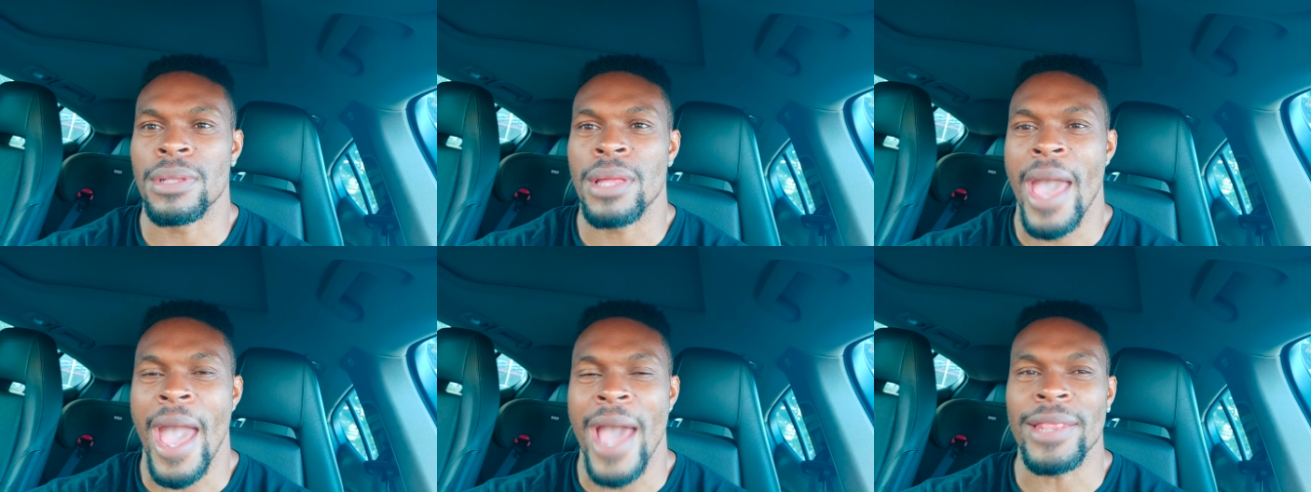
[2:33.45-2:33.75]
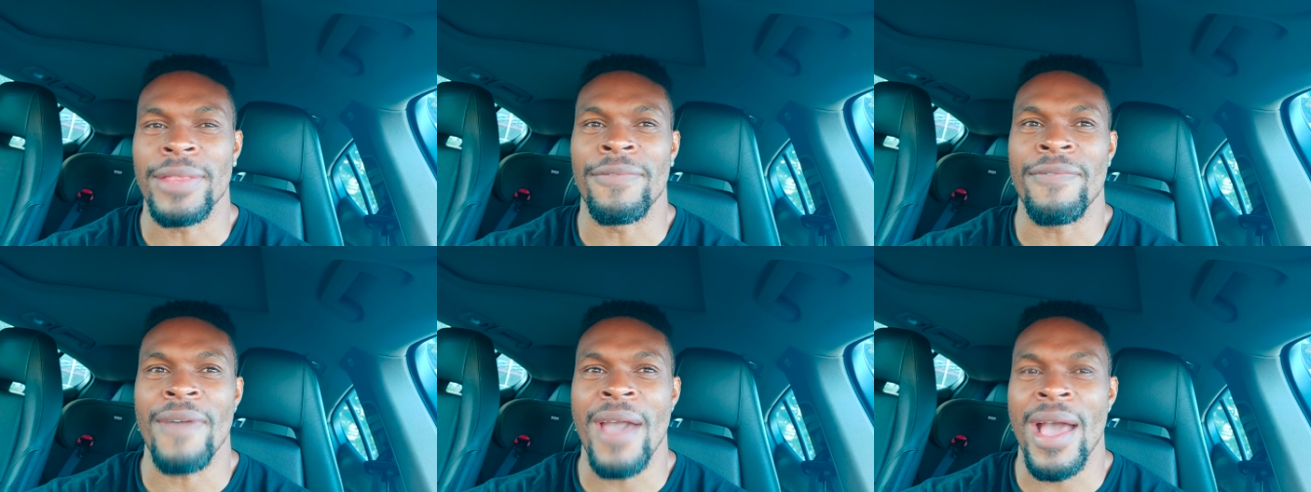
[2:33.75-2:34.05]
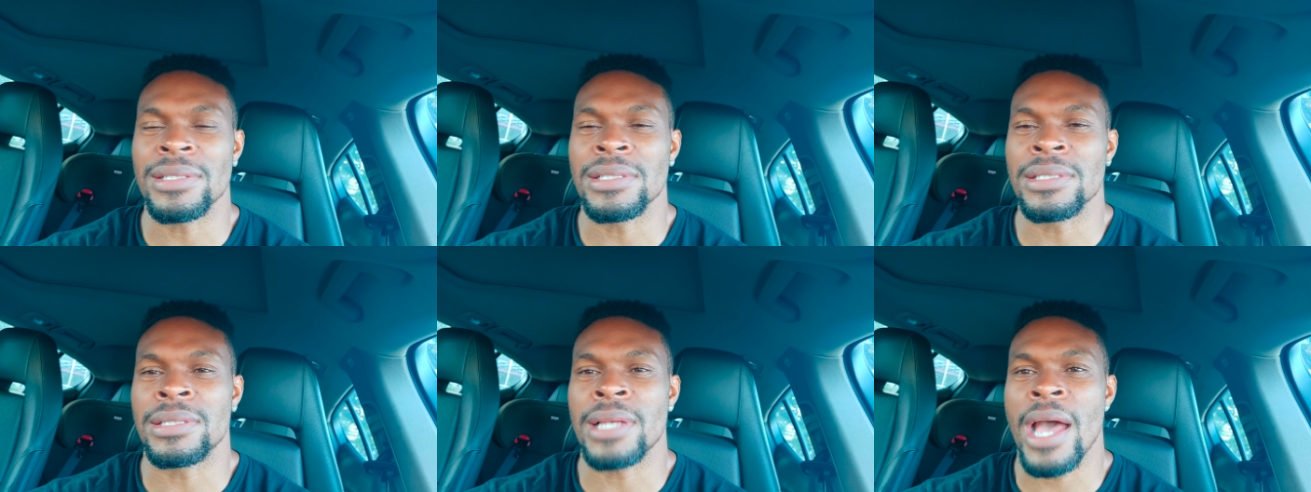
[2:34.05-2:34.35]
Had the
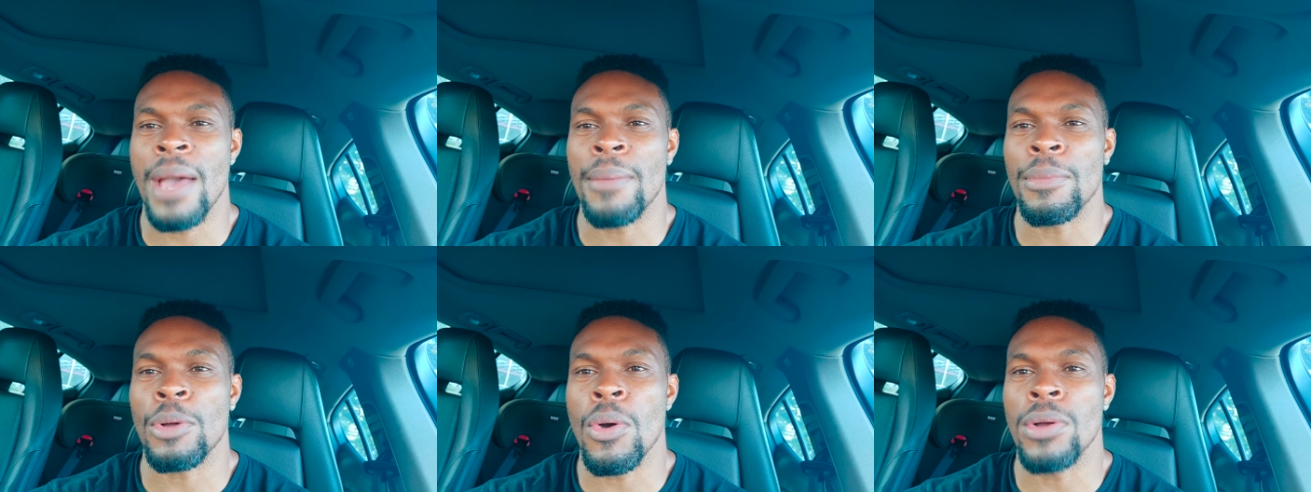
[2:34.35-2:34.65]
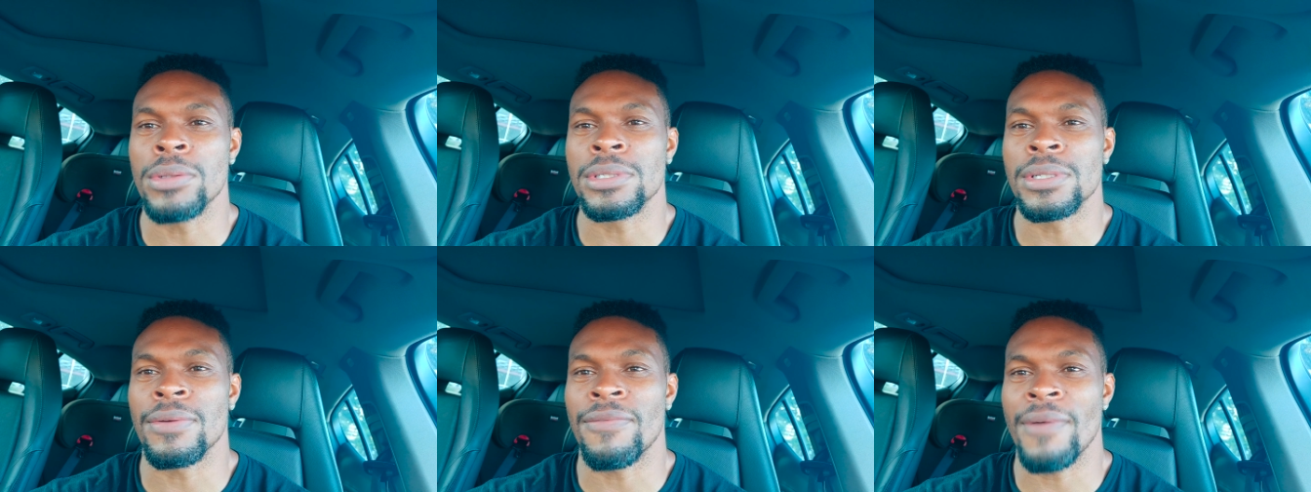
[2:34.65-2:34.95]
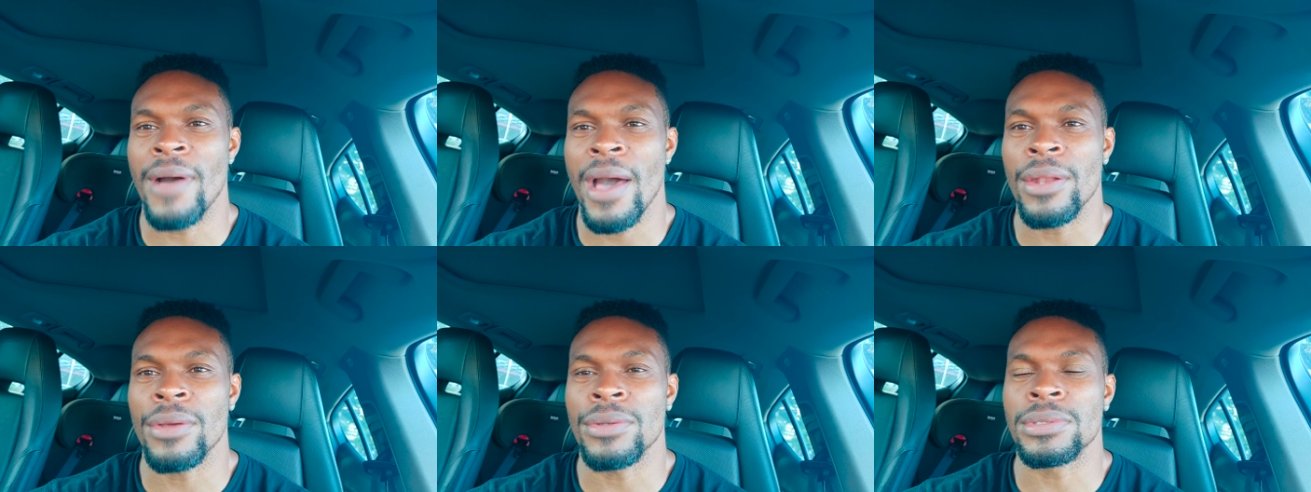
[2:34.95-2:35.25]
fastest time going to the
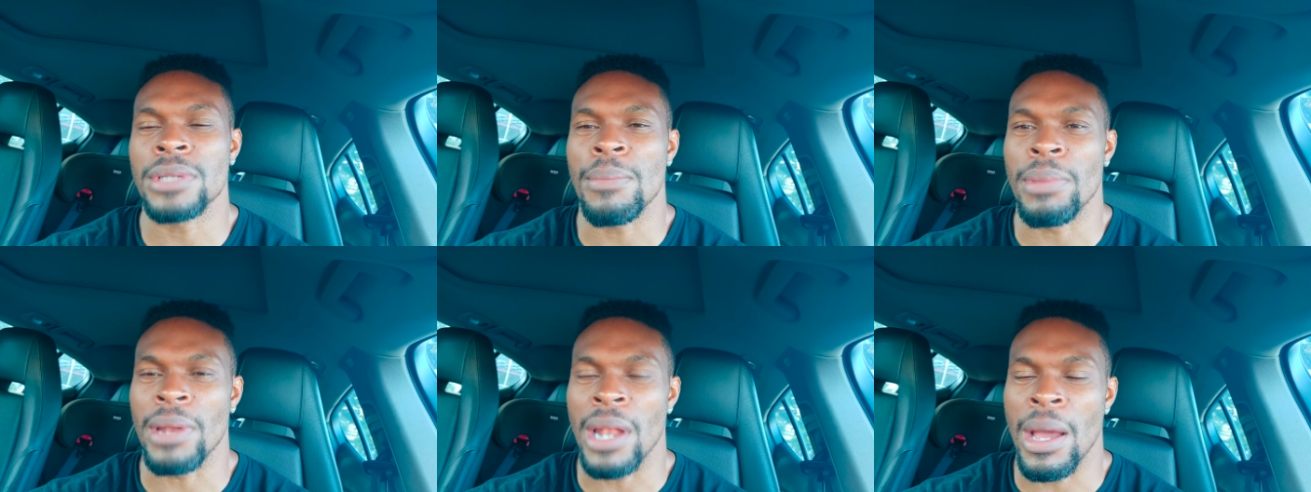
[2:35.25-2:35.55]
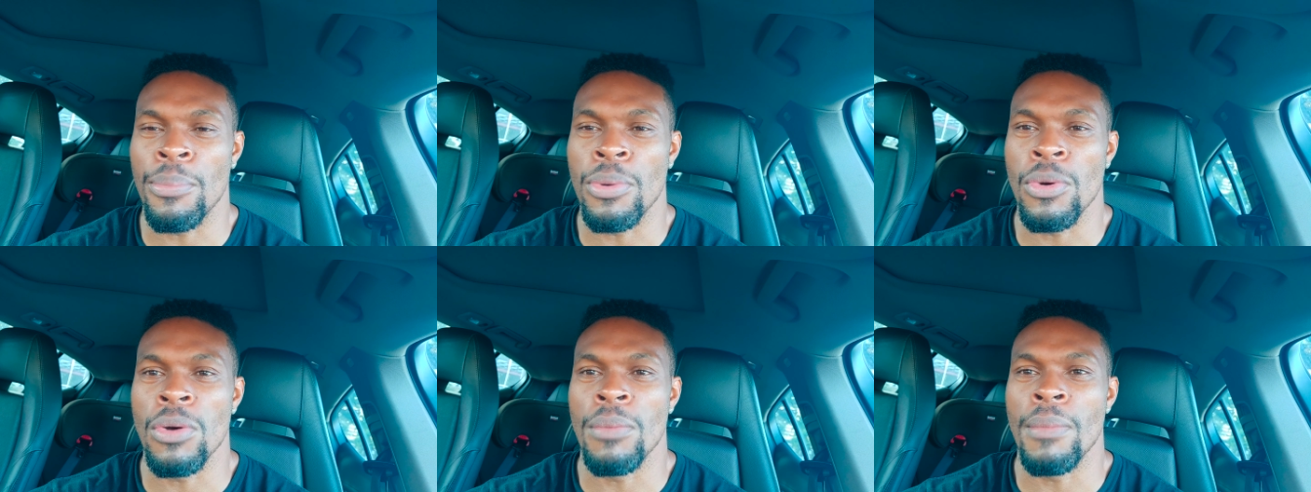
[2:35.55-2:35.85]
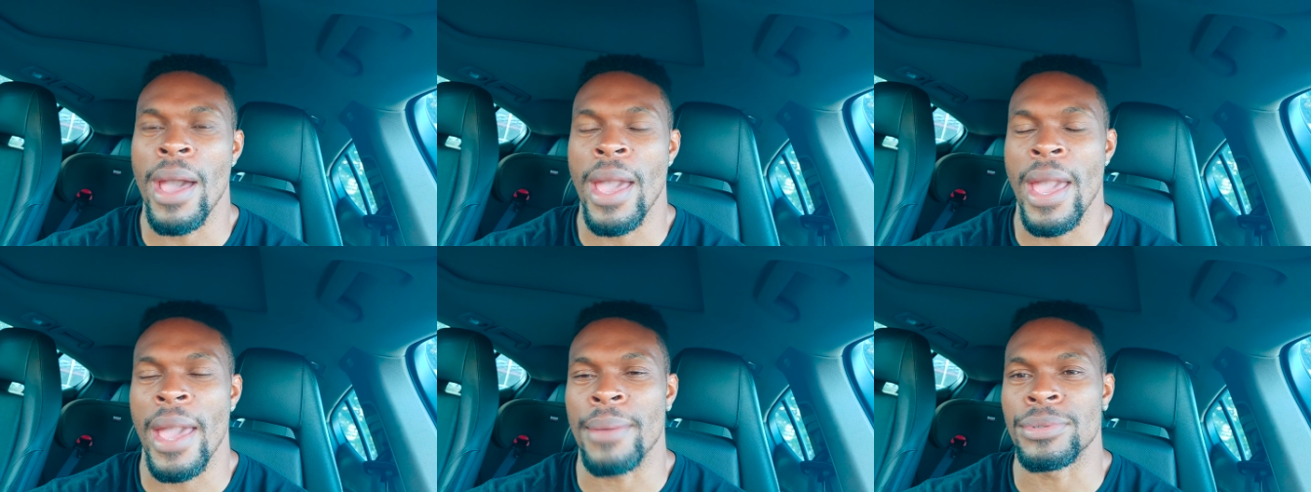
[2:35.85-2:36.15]
finals, but I pulled
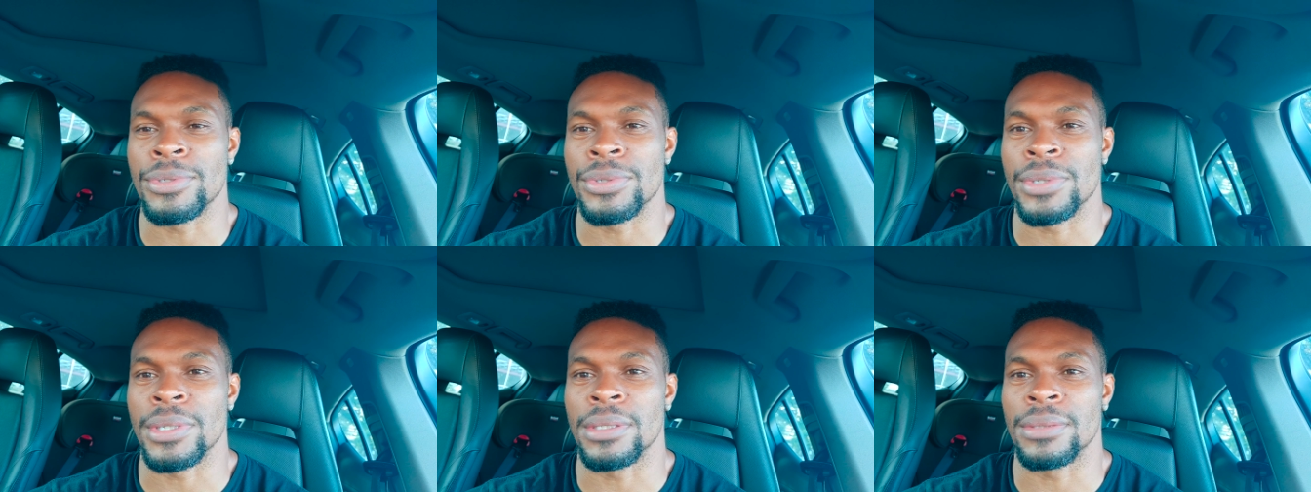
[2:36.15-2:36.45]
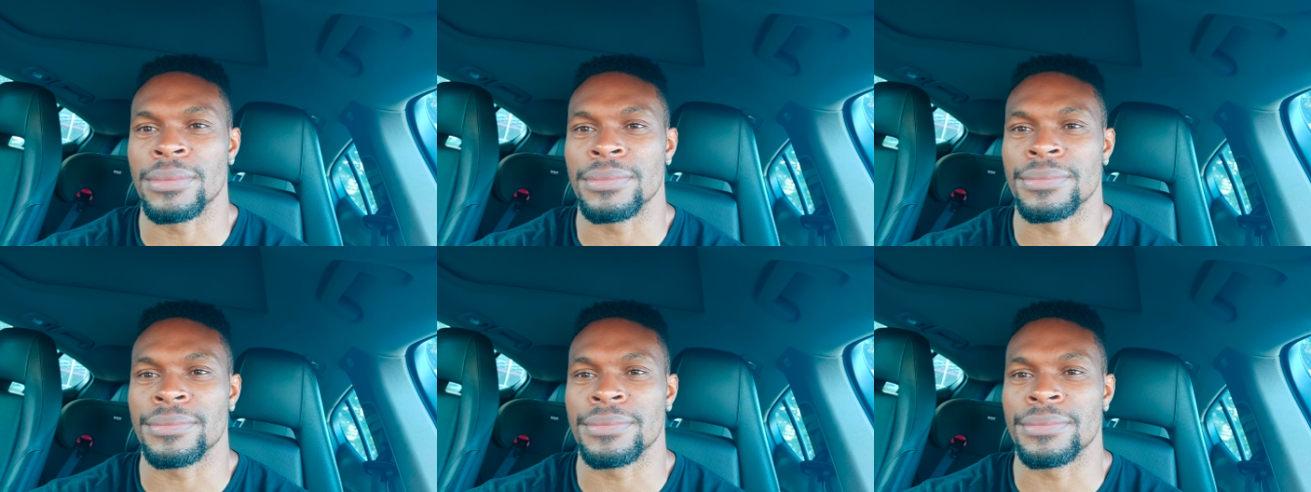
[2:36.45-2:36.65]
my hamstring.